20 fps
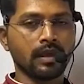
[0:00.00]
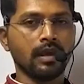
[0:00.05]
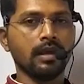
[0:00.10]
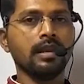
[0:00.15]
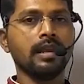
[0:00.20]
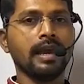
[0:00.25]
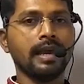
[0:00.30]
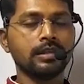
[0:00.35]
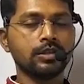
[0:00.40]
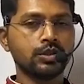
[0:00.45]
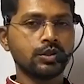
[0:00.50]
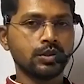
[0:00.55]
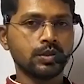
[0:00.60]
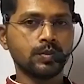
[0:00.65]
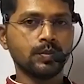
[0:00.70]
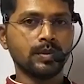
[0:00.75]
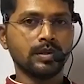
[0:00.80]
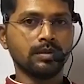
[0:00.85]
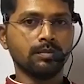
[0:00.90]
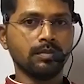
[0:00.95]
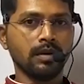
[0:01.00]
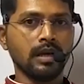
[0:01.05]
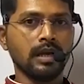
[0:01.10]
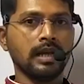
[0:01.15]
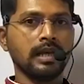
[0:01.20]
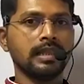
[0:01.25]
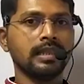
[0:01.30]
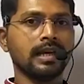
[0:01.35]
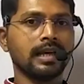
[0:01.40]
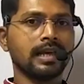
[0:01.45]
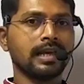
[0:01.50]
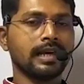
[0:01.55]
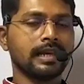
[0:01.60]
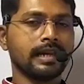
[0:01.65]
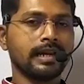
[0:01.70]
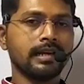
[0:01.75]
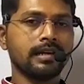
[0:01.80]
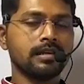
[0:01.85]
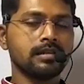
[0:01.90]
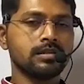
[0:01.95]
In angiosperm, the
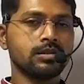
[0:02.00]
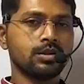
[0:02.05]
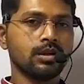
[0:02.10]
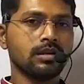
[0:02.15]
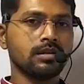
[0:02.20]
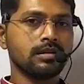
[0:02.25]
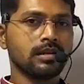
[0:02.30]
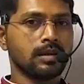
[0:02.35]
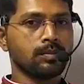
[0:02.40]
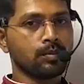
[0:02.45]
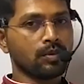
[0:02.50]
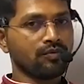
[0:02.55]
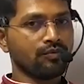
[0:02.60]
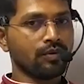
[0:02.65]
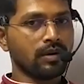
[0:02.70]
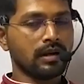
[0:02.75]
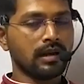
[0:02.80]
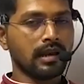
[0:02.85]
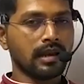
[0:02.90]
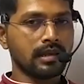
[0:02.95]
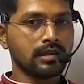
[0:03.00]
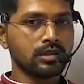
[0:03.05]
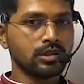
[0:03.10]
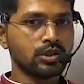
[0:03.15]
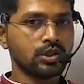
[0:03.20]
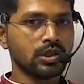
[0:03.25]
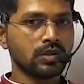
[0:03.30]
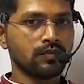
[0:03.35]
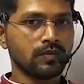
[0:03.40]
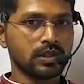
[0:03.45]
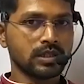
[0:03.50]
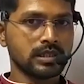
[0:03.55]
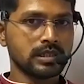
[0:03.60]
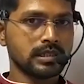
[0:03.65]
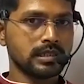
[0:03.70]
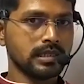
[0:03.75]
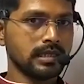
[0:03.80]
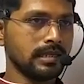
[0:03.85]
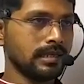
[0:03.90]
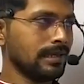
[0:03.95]
characteristic type of fertilization which is
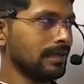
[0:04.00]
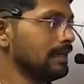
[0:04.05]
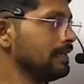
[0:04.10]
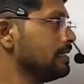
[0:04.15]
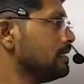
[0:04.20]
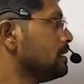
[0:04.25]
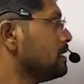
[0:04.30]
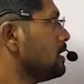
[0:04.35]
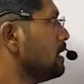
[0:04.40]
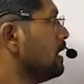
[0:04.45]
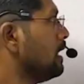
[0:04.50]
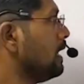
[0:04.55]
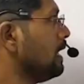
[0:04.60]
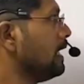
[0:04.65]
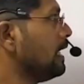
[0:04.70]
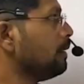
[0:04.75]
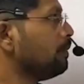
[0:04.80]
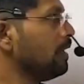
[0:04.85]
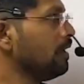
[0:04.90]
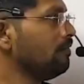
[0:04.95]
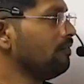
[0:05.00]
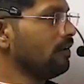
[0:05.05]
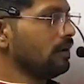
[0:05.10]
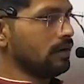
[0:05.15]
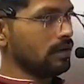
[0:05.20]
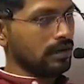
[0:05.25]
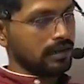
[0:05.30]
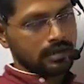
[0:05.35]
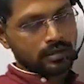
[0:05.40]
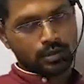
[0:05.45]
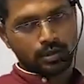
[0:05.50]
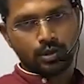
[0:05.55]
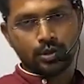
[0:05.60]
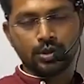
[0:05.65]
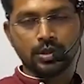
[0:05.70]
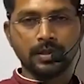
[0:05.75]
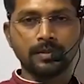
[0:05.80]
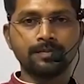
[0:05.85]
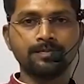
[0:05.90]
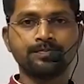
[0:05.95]
seen is double
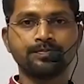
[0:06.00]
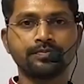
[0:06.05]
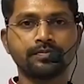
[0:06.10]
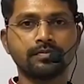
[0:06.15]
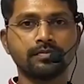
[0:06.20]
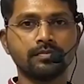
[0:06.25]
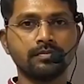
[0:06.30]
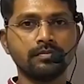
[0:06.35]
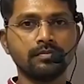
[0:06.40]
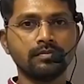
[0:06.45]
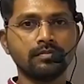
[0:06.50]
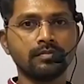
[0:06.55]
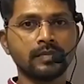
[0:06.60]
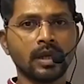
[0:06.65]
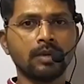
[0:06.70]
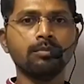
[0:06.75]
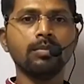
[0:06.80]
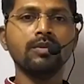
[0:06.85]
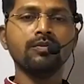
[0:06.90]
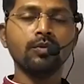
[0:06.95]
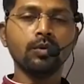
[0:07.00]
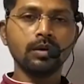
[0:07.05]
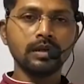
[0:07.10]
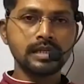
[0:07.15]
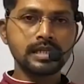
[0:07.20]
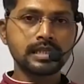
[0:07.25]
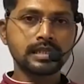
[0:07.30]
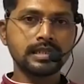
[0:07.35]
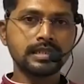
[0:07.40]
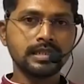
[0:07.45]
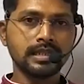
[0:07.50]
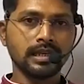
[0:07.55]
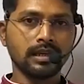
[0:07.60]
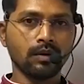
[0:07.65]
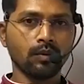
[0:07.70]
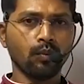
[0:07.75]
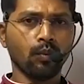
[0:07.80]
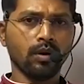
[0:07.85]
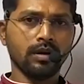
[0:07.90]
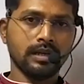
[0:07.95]
fertilization. Before
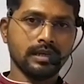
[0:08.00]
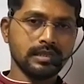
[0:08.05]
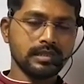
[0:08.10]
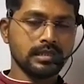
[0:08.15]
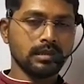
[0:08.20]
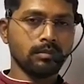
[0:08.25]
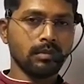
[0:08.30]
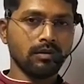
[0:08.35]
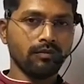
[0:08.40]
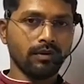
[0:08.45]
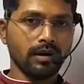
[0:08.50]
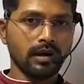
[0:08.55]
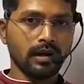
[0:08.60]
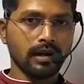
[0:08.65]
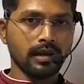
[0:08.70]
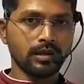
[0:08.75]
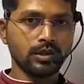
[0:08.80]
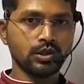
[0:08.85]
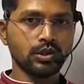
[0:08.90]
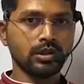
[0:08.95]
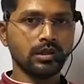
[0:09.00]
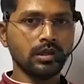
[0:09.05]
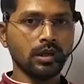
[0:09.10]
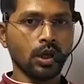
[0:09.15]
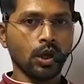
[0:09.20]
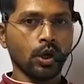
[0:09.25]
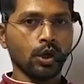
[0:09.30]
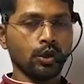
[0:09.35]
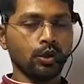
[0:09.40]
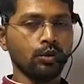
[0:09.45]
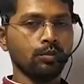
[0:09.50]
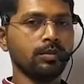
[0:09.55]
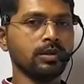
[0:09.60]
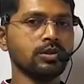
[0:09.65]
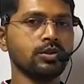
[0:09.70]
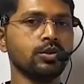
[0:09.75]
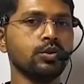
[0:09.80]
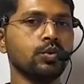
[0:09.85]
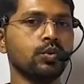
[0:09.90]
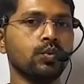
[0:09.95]
discussing what is double fertilization, you
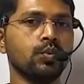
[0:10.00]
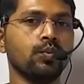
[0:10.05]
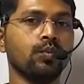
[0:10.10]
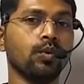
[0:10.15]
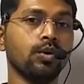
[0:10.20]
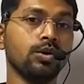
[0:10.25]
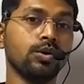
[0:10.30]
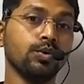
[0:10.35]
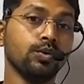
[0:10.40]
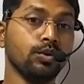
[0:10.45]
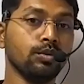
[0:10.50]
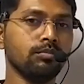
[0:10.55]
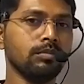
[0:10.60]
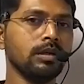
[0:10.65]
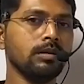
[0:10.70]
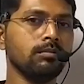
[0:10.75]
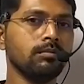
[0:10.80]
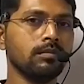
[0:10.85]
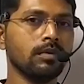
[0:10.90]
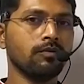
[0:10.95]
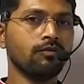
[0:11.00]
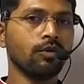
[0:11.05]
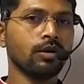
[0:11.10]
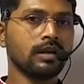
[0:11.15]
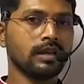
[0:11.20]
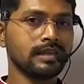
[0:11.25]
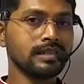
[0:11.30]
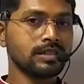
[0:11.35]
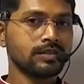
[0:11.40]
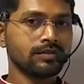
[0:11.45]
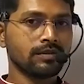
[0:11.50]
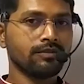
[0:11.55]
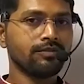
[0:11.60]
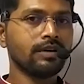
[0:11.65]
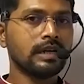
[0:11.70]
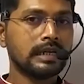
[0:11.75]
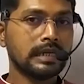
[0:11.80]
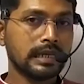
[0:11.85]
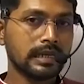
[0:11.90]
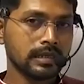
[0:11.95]
must know what is
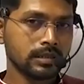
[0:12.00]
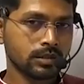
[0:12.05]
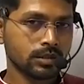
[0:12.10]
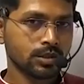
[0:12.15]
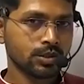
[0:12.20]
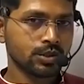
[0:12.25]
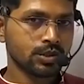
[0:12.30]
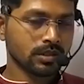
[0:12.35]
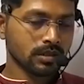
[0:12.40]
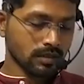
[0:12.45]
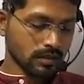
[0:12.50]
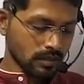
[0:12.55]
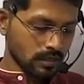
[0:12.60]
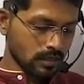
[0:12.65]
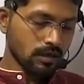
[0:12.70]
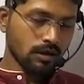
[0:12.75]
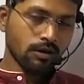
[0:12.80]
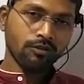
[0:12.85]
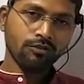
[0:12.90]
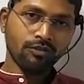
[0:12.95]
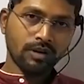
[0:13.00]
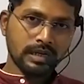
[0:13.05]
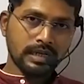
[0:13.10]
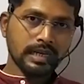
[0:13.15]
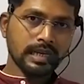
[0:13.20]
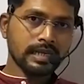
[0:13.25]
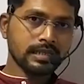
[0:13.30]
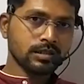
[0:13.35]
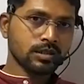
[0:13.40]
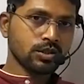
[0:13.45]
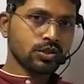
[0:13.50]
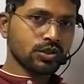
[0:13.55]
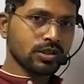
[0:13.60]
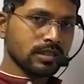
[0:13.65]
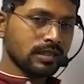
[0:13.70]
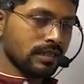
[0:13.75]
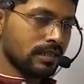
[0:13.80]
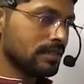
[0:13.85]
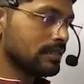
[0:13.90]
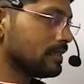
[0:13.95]
fertilization.
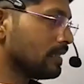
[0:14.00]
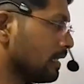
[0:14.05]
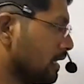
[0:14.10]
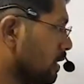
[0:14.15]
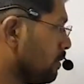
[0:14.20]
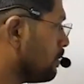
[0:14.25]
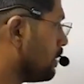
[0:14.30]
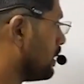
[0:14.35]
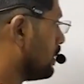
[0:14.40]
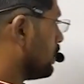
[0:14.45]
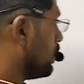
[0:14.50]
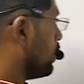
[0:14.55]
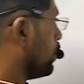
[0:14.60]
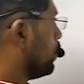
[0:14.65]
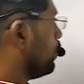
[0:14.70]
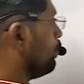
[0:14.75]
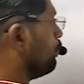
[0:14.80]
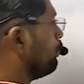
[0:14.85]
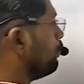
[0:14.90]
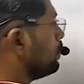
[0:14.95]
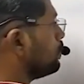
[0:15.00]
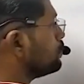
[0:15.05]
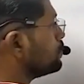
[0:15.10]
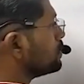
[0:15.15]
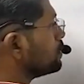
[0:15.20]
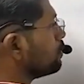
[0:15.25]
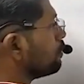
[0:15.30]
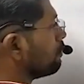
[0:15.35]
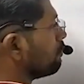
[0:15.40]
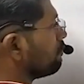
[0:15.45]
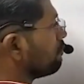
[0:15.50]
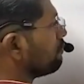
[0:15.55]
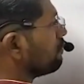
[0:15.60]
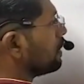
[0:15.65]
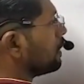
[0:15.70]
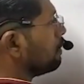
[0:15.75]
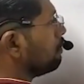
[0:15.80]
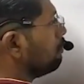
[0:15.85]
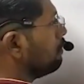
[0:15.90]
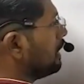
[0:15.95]
Fertilization is nothing but fusion of
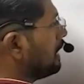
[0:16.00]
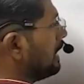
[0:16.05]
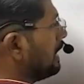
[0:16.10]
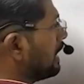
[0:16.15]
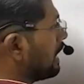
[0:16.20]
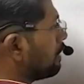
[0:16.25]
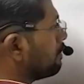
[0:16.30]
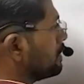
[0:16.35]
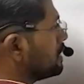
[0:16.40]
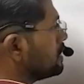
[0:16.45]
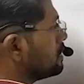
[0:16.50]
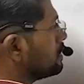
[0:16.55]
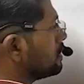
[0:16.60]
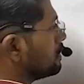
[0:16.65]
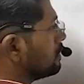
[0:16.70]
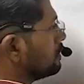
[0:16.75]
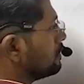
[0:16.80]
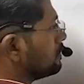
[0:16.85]
male gamete